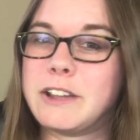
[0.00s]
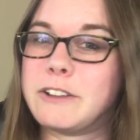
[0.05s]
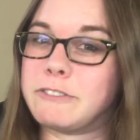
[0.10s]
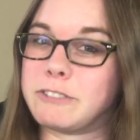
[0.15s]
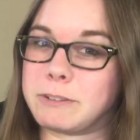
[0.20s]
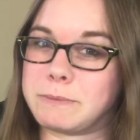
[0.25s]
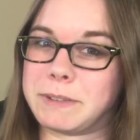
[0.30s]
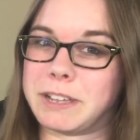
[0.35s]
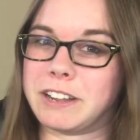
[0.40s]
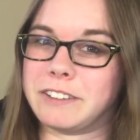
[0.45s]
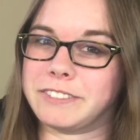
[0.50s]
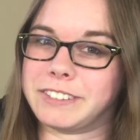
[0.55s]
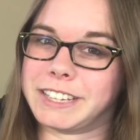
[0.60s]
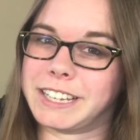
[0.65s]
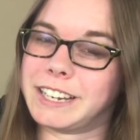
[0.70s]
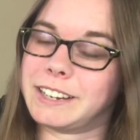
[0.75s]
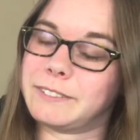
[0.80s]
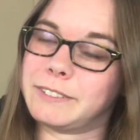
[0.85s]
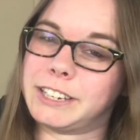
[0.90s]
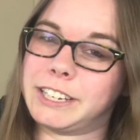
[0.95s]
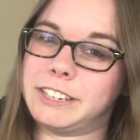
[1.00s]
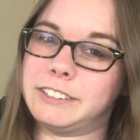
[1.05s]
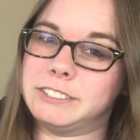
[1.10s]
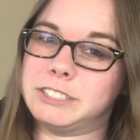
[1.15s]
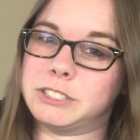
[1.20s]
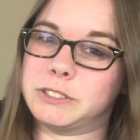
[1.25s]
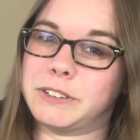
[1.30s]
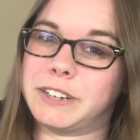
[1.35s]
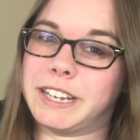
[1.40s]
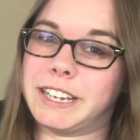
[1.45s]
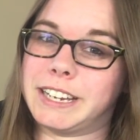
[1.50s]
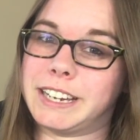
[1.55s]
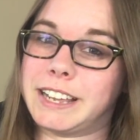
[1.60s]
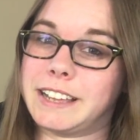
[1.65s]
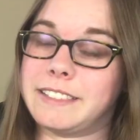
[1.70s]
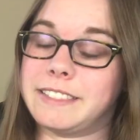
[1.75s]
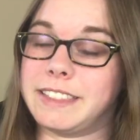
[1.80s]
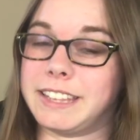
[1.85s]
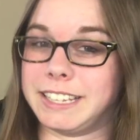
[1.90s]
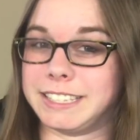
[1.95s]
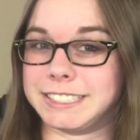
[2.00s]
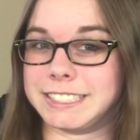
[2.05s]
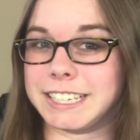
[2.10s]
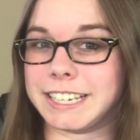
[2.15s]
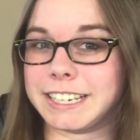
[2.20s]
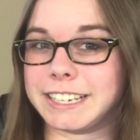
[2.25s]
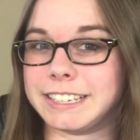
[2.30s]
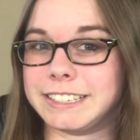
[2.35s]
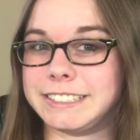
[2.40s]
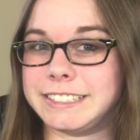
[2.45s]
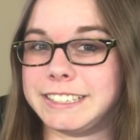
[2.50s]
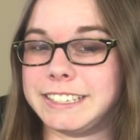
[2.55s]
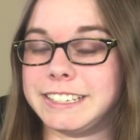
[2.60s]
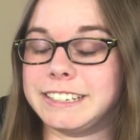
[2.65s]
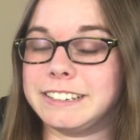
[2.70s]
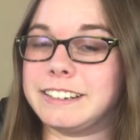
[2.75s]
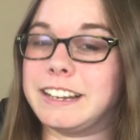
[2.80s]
from me over there when you join the 2nd tier,